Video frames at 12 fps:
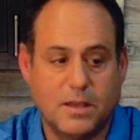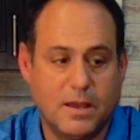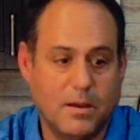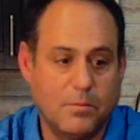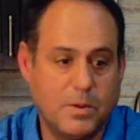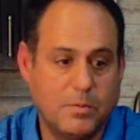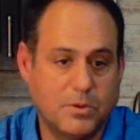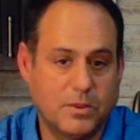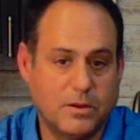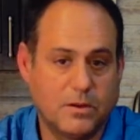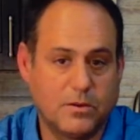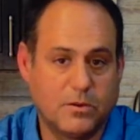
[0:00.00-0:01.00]
Uh, people that
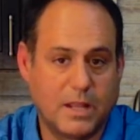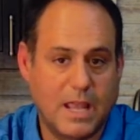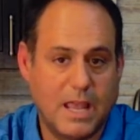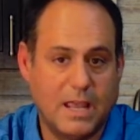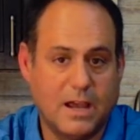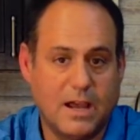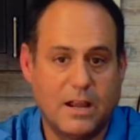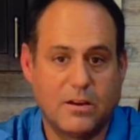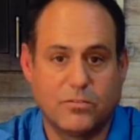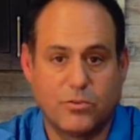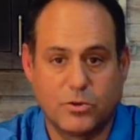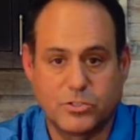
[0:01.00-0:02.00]
are doing AI or
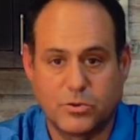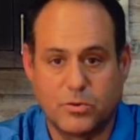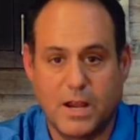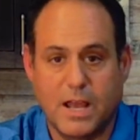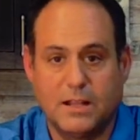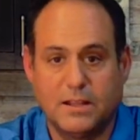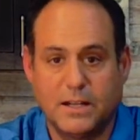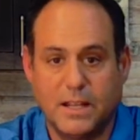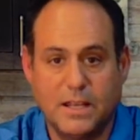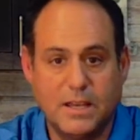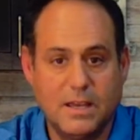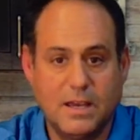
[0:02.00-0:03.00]
virtual
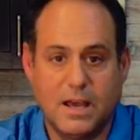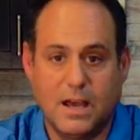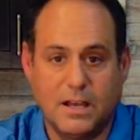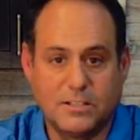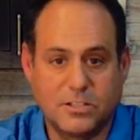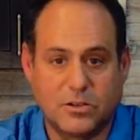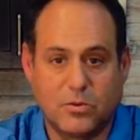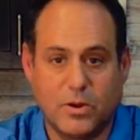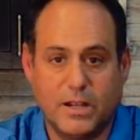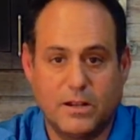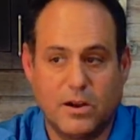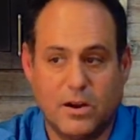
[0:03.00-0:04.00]
reality, uh, it's a
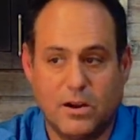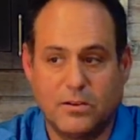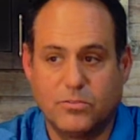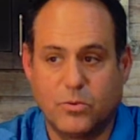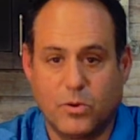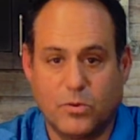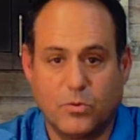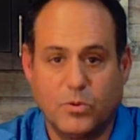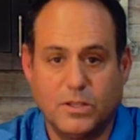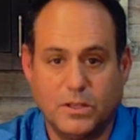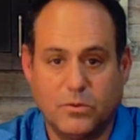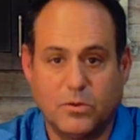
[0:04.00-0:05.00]
great card for a
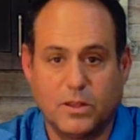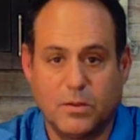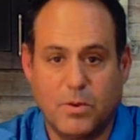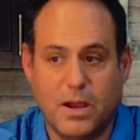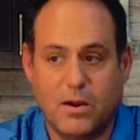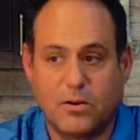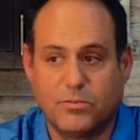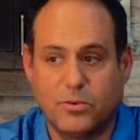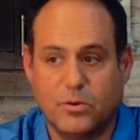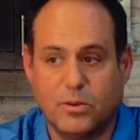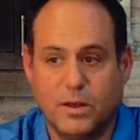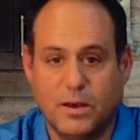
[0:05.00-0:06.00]
really, really
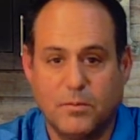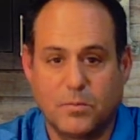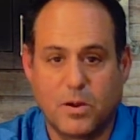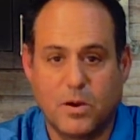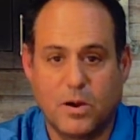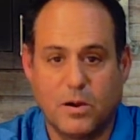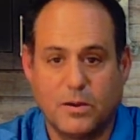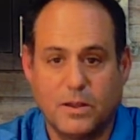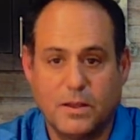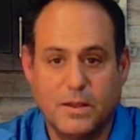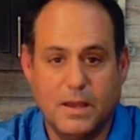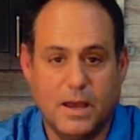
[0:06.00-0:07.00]
powerful um, card.
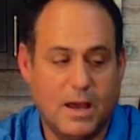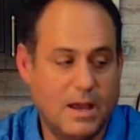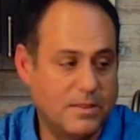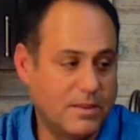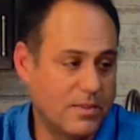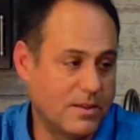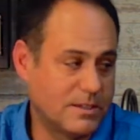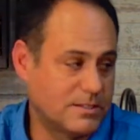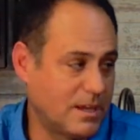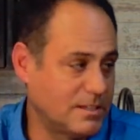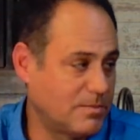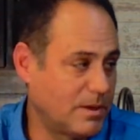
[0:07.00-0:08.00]
Uh, and the other thing that's
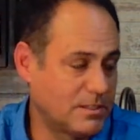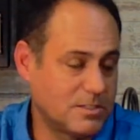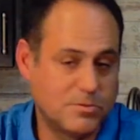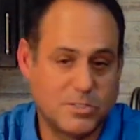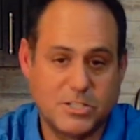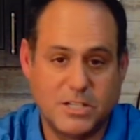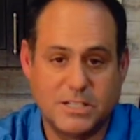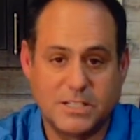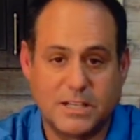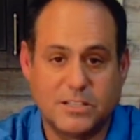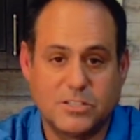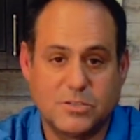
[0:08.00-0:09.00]
nice about this machine is I
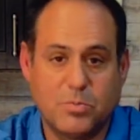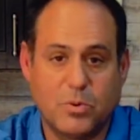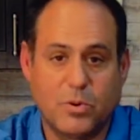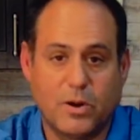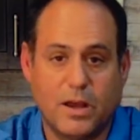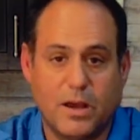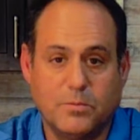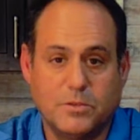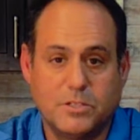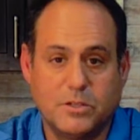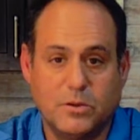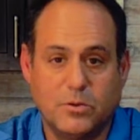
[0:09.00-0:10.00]
can support up
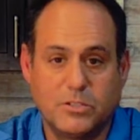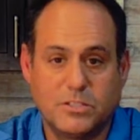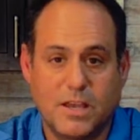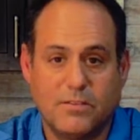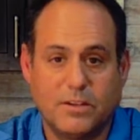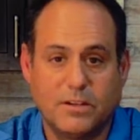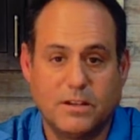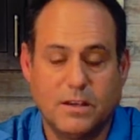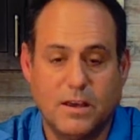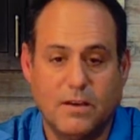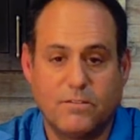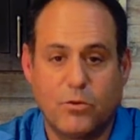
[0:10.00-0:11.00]
to seven
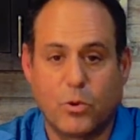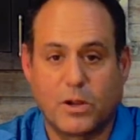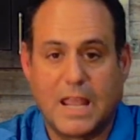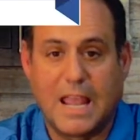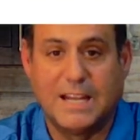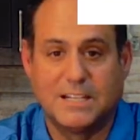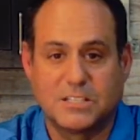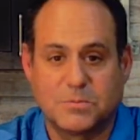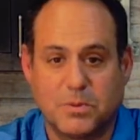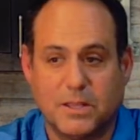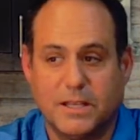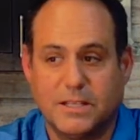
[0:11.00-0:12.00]
4K uh,
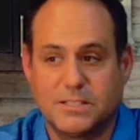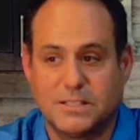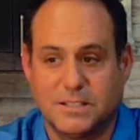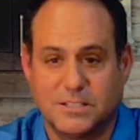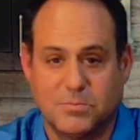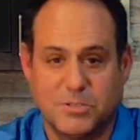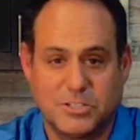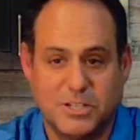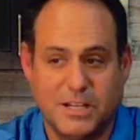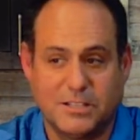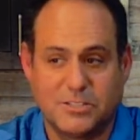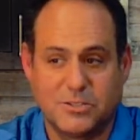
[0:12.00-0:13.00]
displays in this
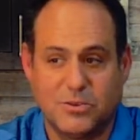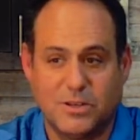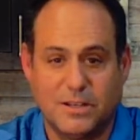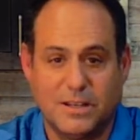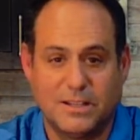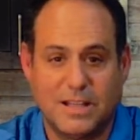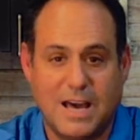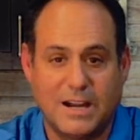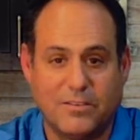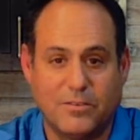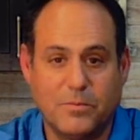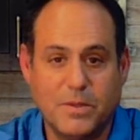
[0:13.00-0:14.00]
machine, so a, a lot
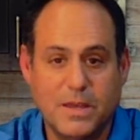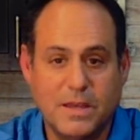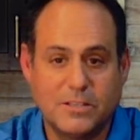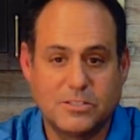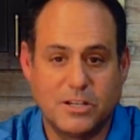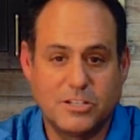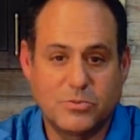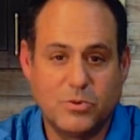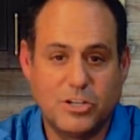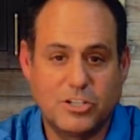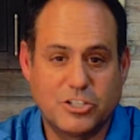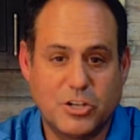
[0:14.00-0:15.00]
of them. So I just wanted
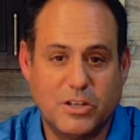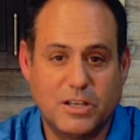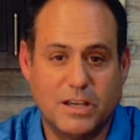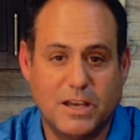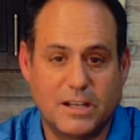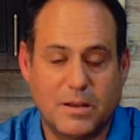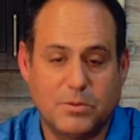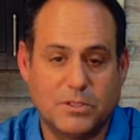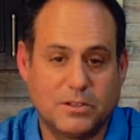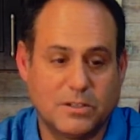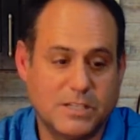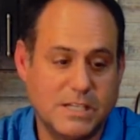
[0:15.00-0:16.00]
to show you a couple
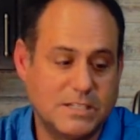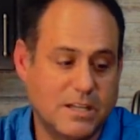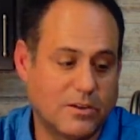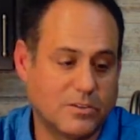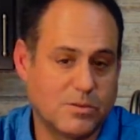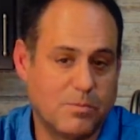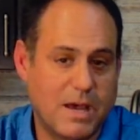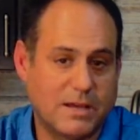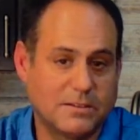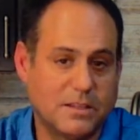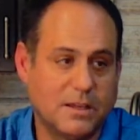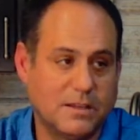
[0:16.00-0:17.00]
little details
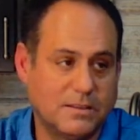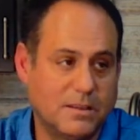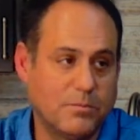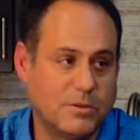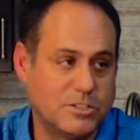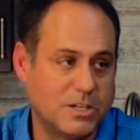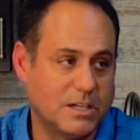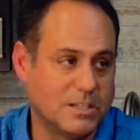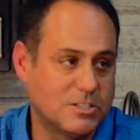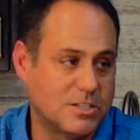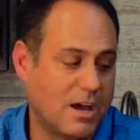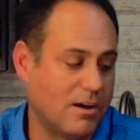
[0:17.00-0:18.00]
about the, the machine
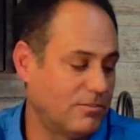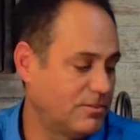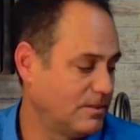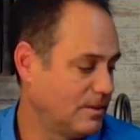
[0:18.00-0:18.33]
itself.